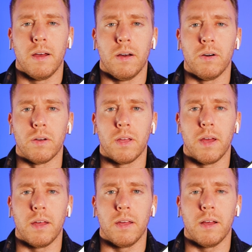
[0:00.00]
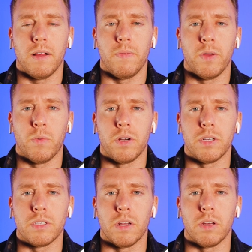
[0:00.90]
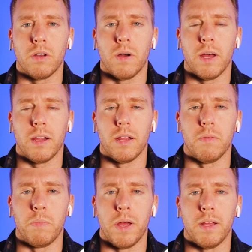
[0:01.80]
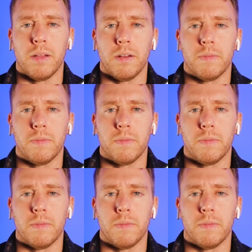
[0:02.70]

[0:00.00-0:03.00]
Okay, and then we're just gonna go ahead and pin it.